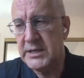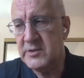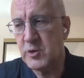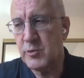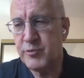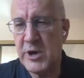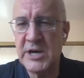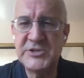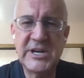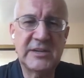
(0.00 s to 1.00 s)
either a
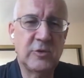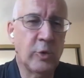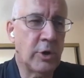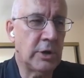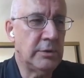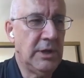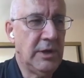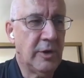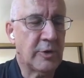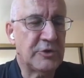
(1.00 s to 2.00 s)
project or
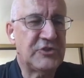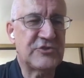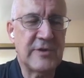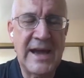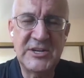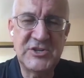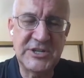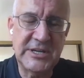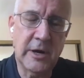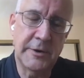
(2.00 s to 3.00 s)
a
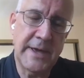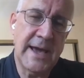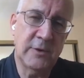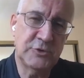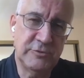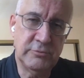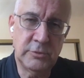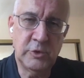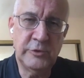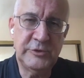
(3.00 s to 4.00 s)
strategy on how to
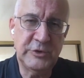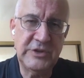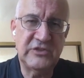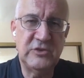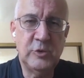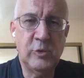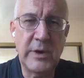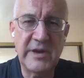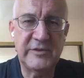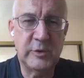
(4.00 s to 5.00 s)
move to this new
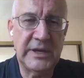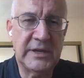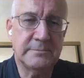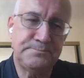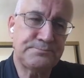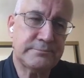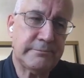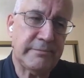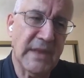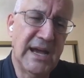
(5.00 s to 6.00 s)
way of doing
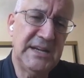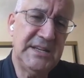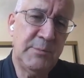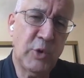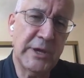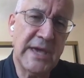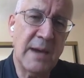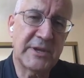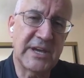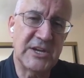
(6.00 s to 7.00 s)
and deploying
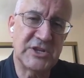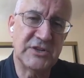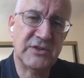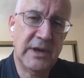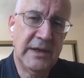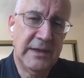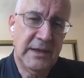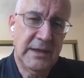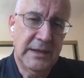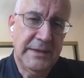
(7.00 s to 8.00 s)
application.
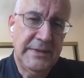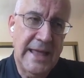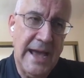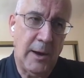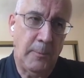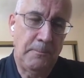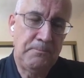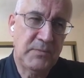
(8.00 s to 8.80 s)
Now,